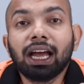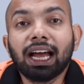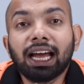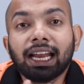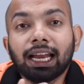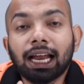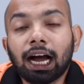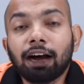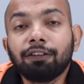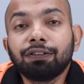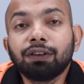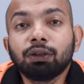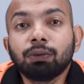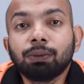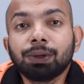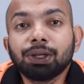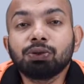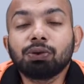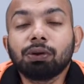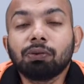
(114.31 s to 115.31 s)
and
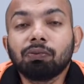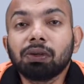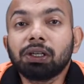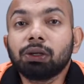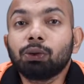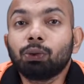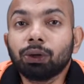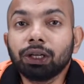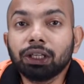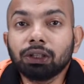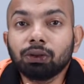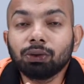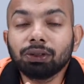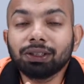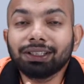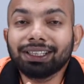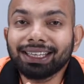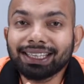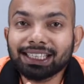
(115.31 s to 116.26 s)
afterwards when we'll be going through in the